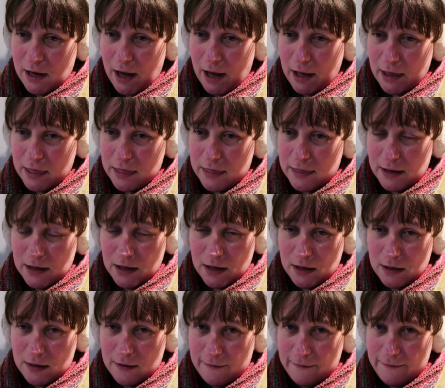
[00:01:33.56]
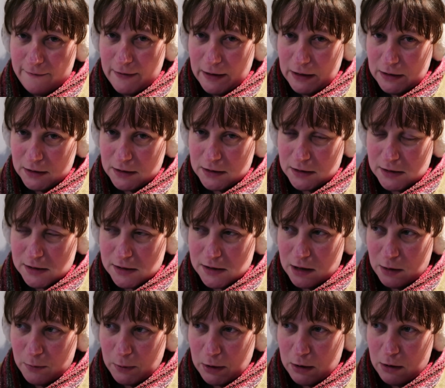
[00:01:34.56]
I think the felt is
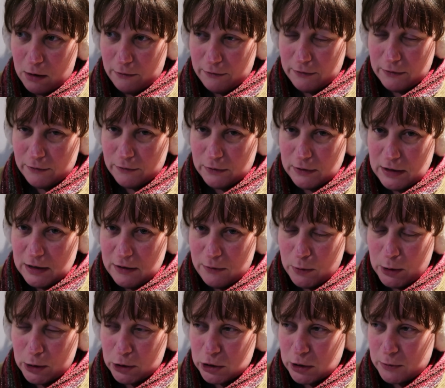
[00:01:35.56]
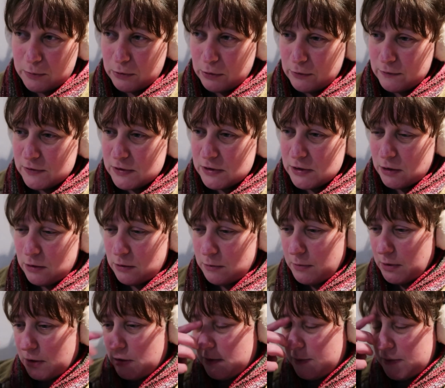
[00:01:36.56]
coming off of the workshop roof so
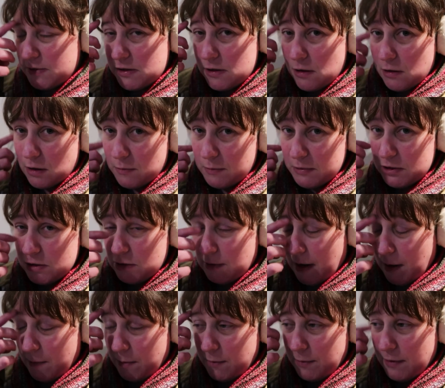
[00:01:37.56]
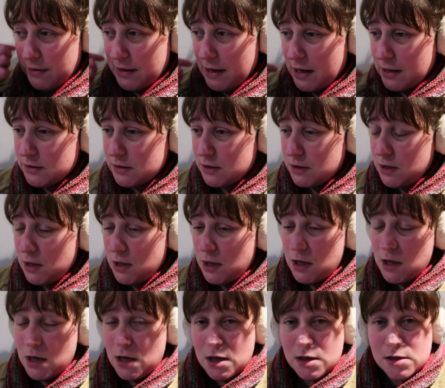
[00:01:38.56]
my husband's not going to be too happy with that
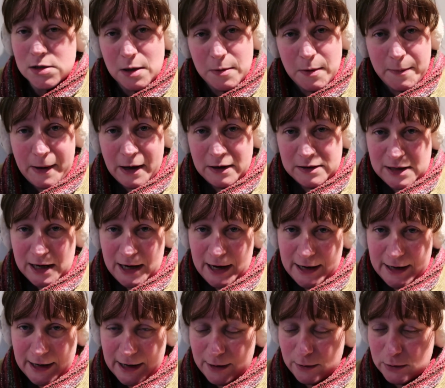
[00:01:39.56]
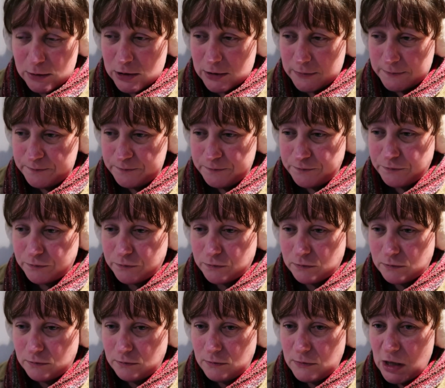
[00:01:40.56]
so I'm about to head out
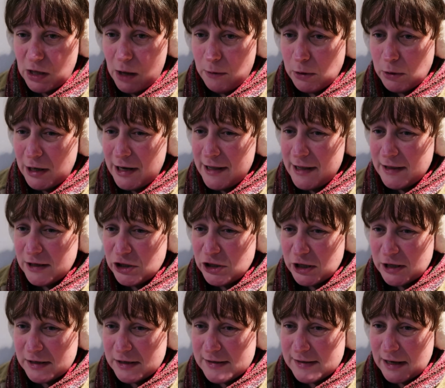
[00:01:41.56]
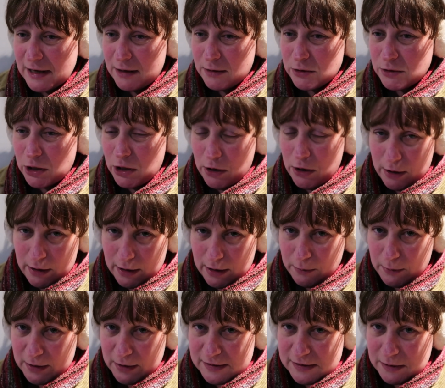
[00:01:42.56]
I'm going to let the chickens out early
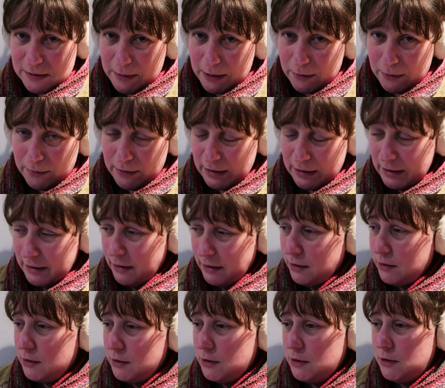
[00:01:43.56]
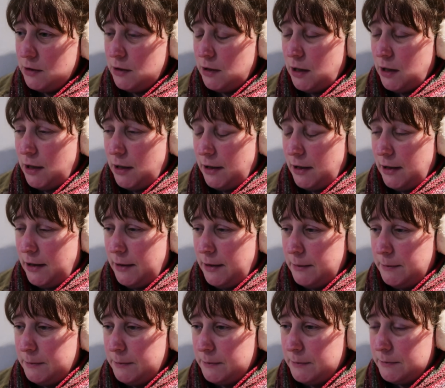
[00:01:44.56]
whilst I'm out there
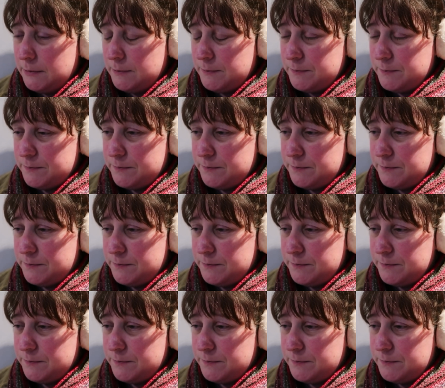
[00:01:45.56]
um,